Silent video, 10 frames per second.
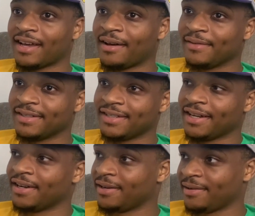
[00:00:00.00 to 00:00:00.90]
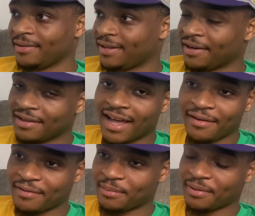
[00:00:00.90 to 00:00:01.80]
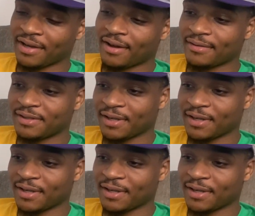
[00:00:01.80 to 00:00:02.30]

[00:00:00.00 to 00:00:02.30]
Obviously, they're a lock for the playoffs.